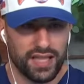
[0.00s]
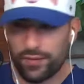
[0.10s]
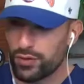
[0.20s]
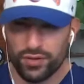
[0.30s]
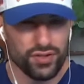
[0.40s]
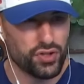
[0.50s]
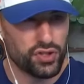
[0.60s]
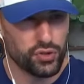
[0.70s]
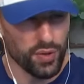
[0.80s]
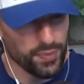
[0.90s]
that results in
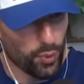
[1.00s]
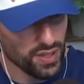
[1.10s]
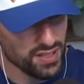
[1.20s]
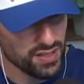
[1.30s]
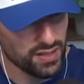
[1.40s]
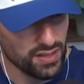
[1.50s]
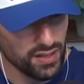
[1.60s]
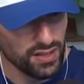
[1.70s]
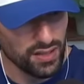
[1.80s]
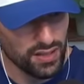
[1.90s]
20 points,
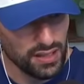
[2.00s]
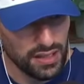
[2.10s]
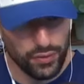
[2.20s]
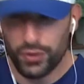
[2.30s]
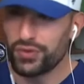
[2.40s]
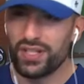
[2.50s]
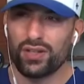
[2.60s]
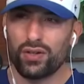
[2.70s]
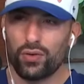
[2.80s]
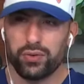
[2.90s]
results in
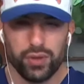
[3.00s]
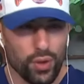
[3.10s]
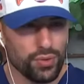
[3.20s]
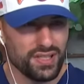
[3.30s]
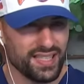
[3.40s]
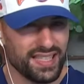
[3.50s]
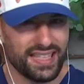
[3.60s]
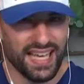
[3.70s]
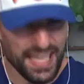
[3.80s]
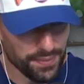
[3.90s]
a close
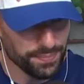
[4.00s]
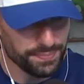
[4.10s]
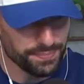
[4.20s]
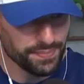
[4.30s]
game.